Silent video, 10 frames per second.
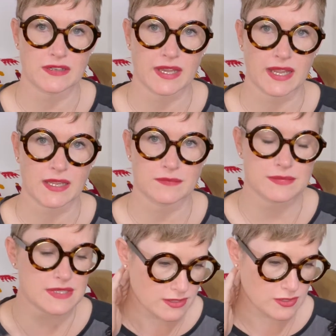
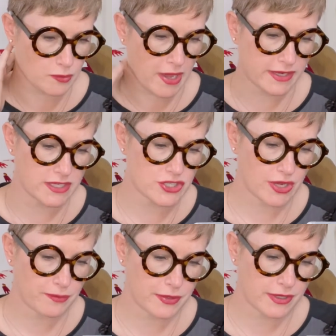names. So Patty
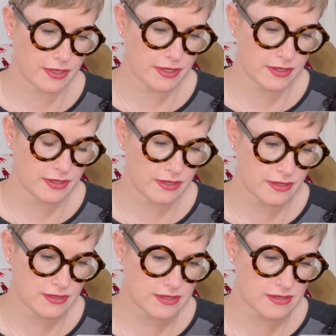Shepard,
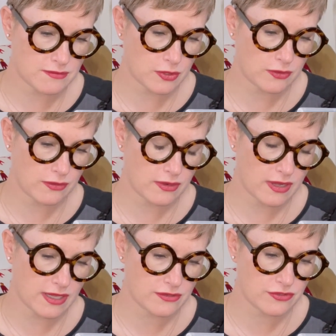Simone
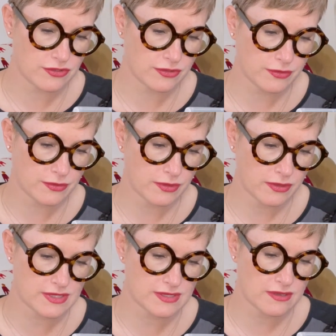Andrew,
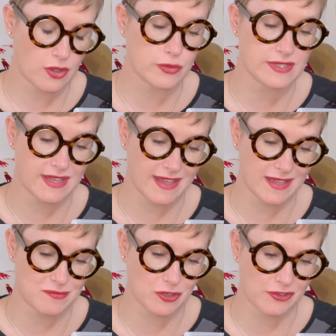Jose
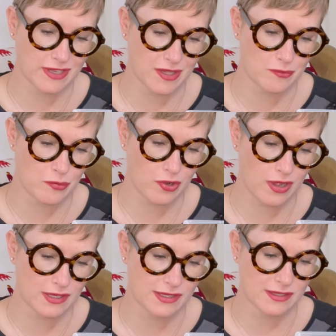Maria
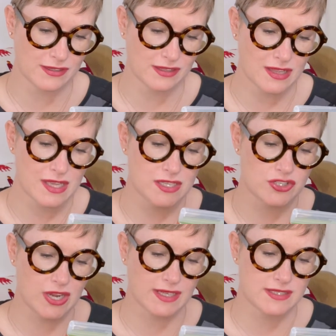Prada,
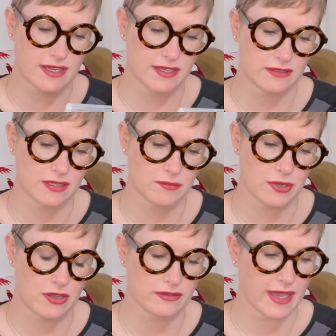Jack Taylor, and
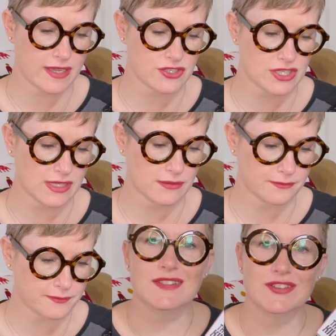Paul Naschy.
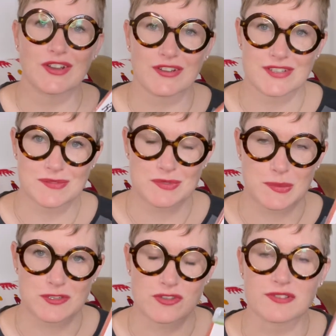There are some
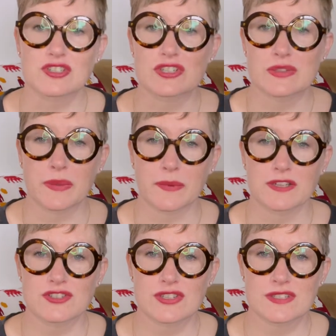special features. So I
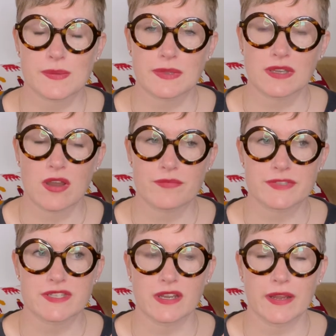watched this with a
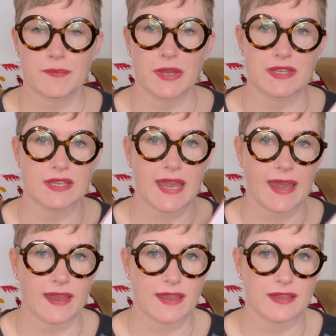commentary by
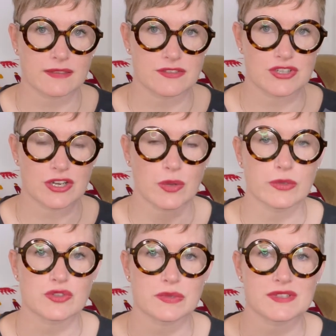Kat Ellinger,
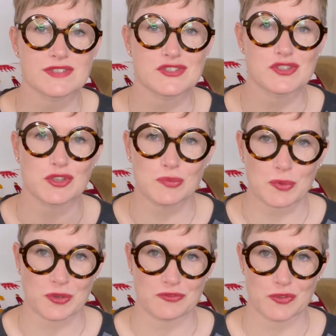which was
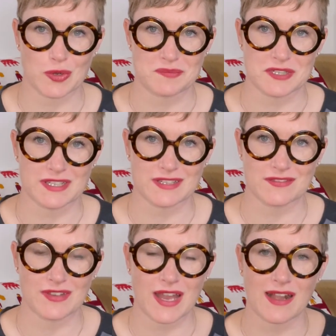super informative.
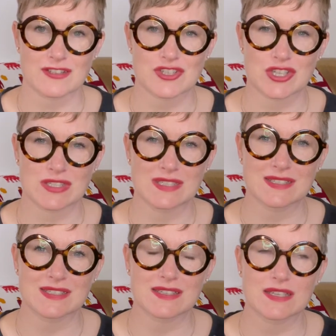She
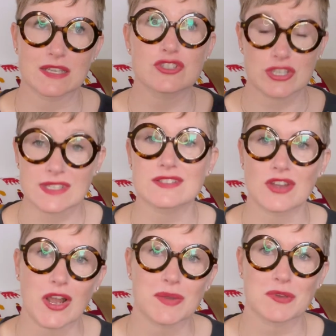did
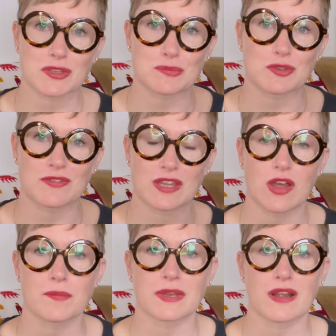talk about the movie a
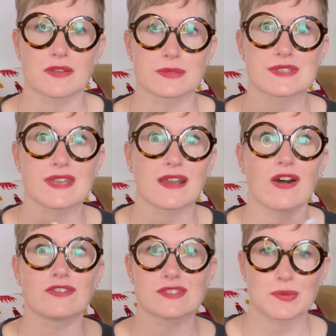lot, but it was like
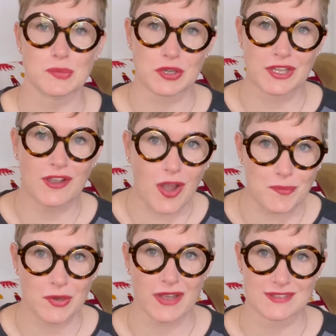also pretty
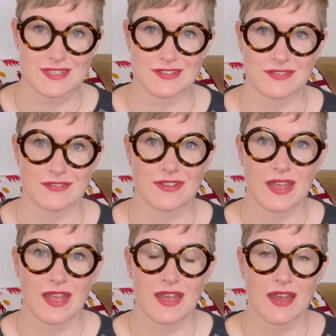comprehensive
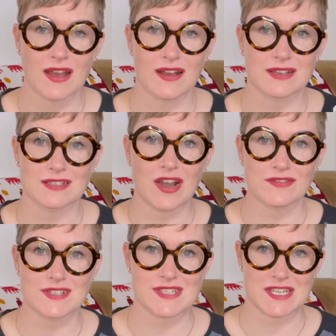
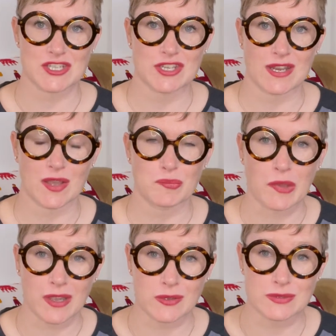conversation
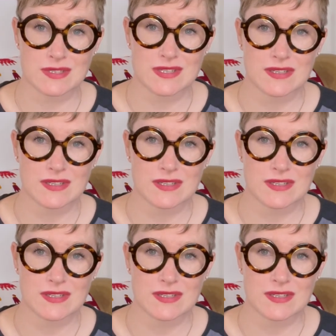about